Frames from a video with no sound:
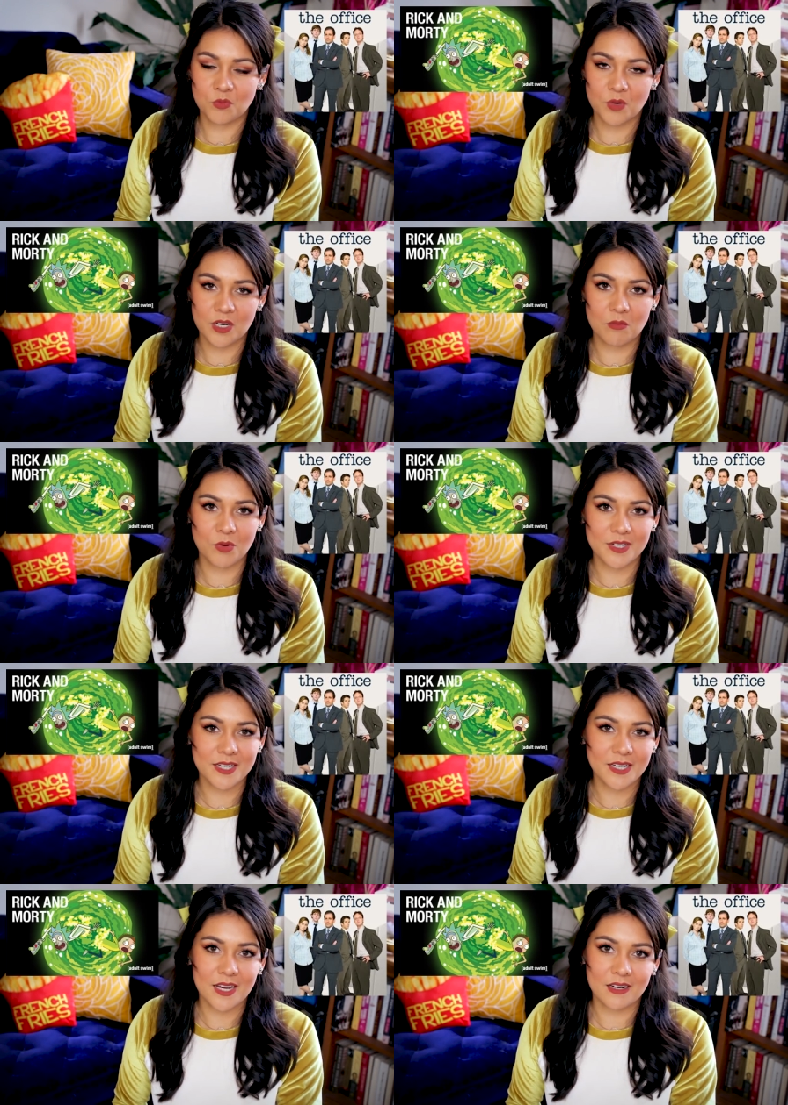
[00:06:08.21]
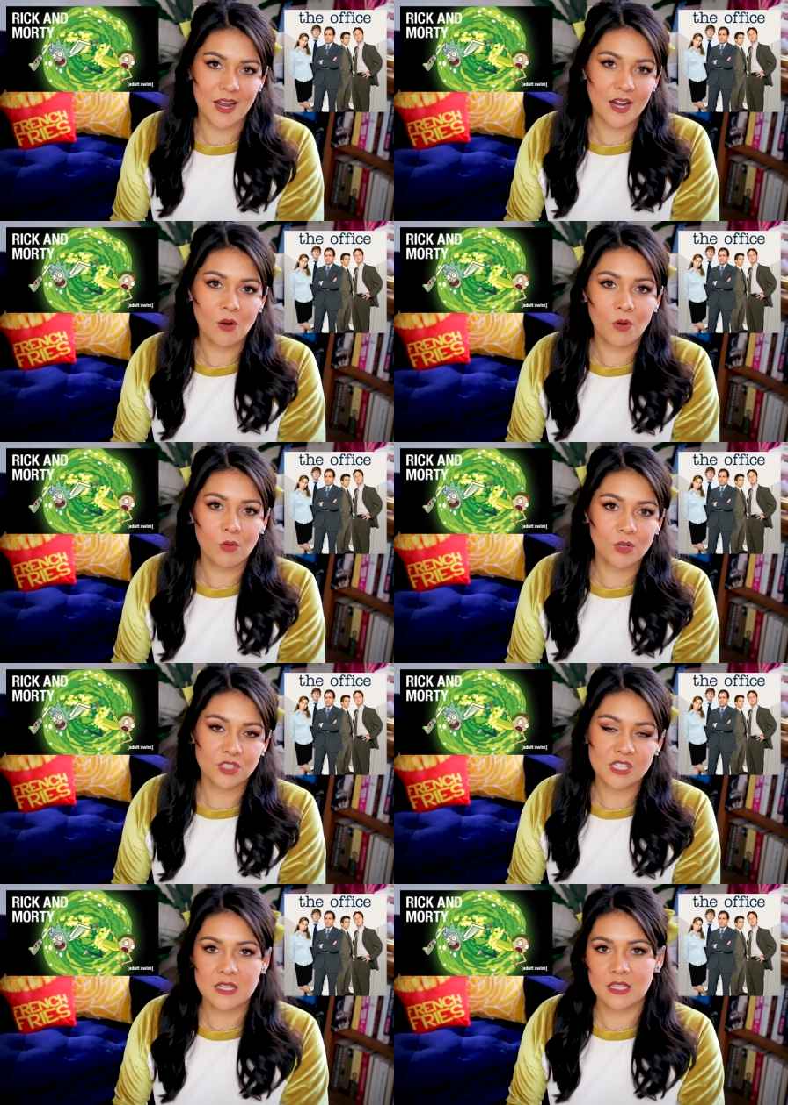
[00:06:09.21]
Rick and Morty, and I don't want to
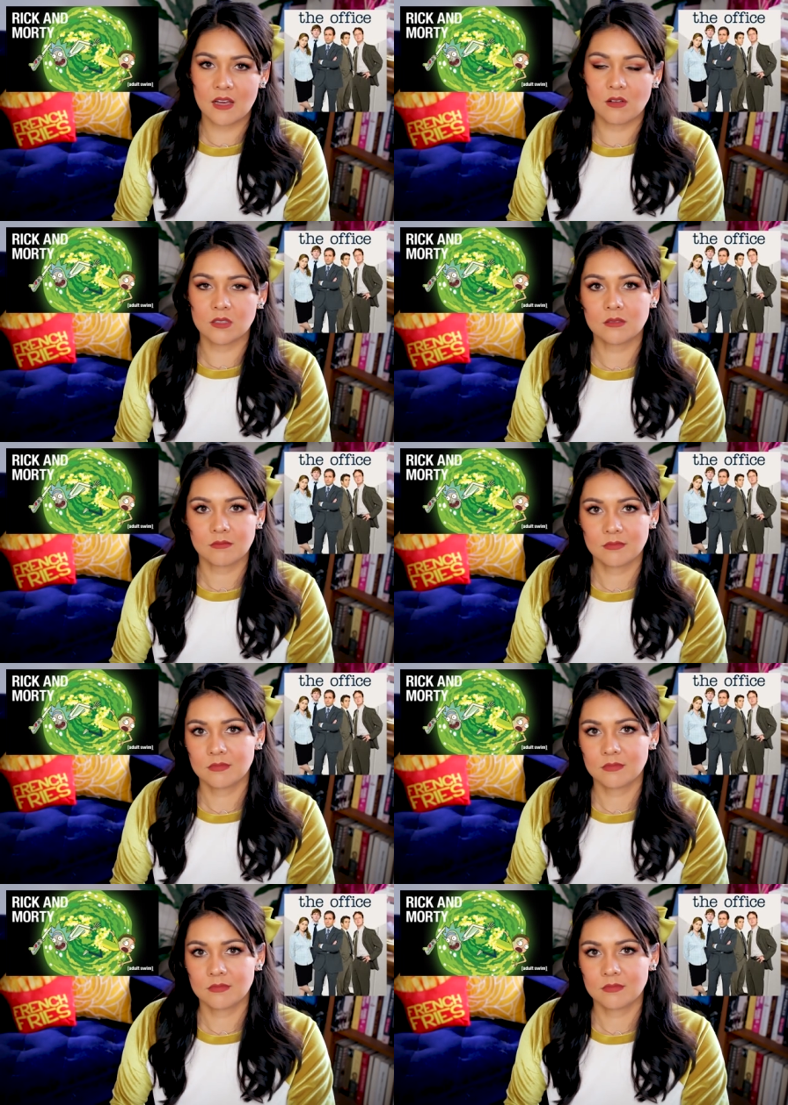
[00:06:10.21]
watch anything else.